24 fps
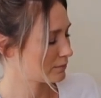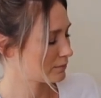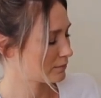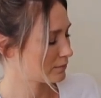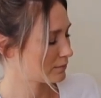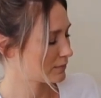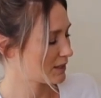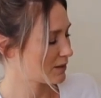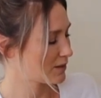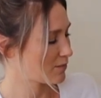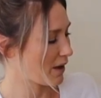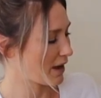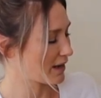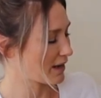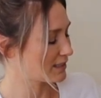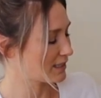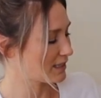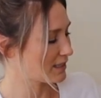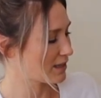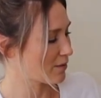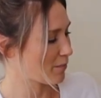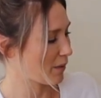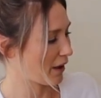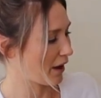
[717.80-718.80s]
It's
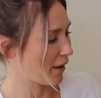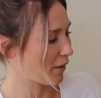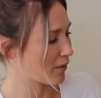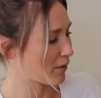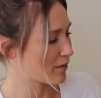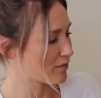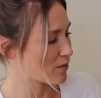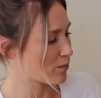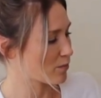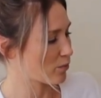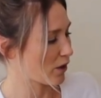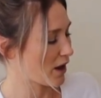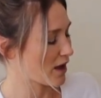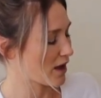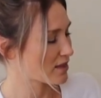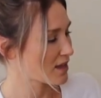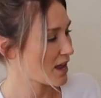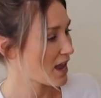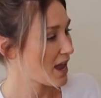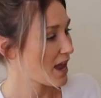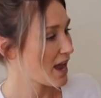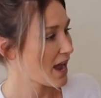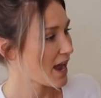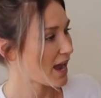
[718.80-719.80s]
amazing the power of the breath
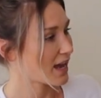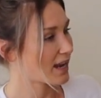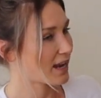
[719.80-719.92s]
and